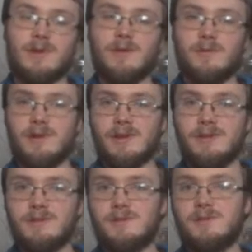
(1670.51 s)
If it
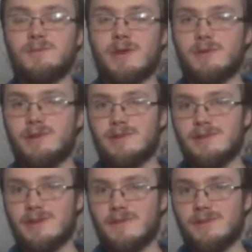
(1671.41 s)
is, you may wish to
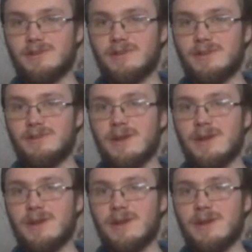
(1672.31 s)
save its seed